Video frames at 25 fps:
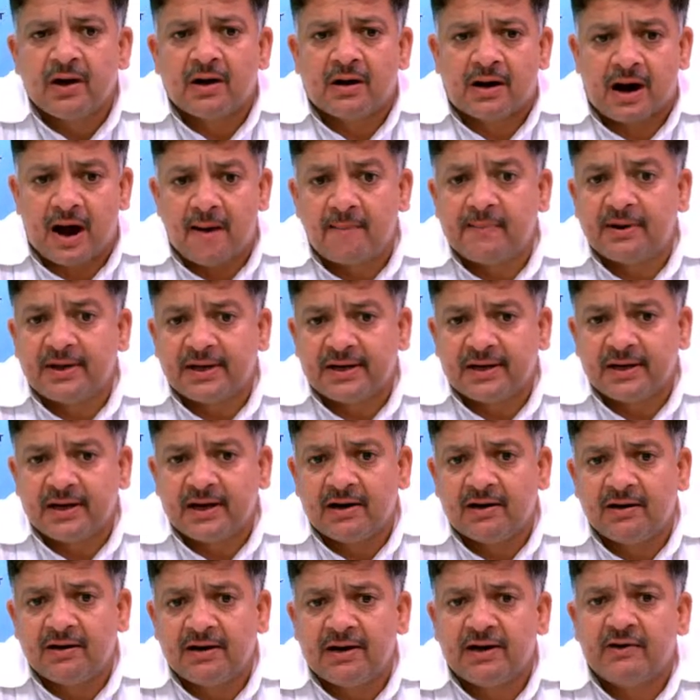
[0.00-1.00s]
Raw
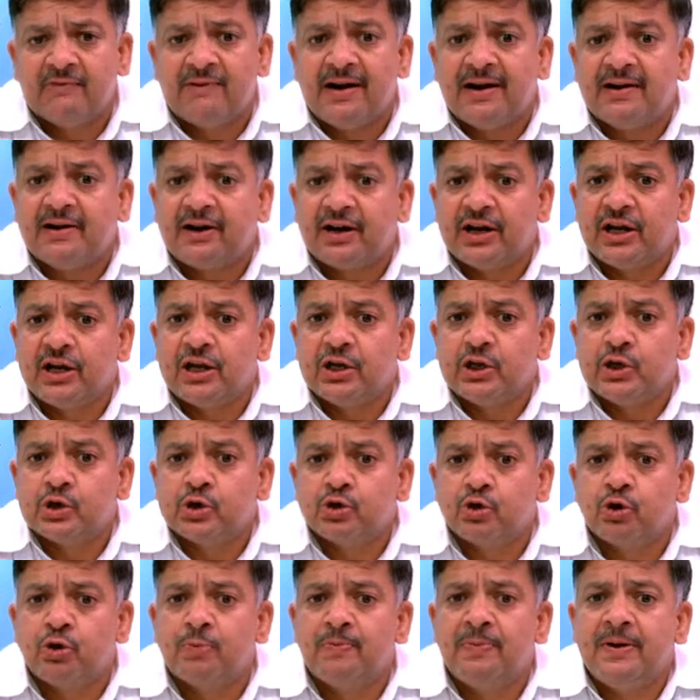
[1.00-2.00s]
material inventory
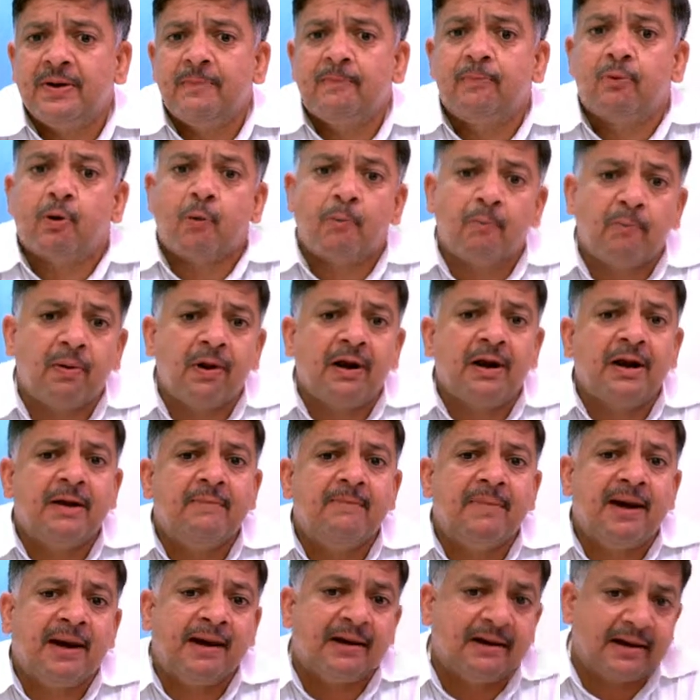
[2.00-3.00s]
should be properly
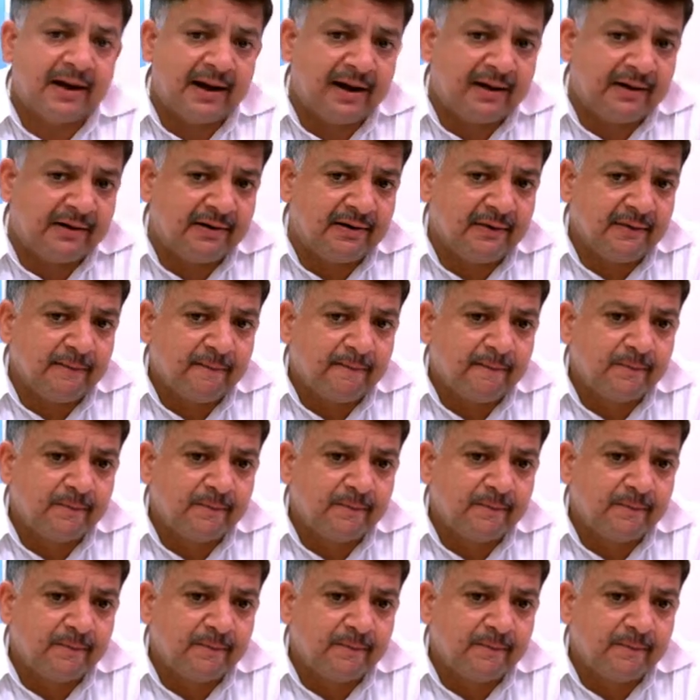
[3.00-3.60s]
maintained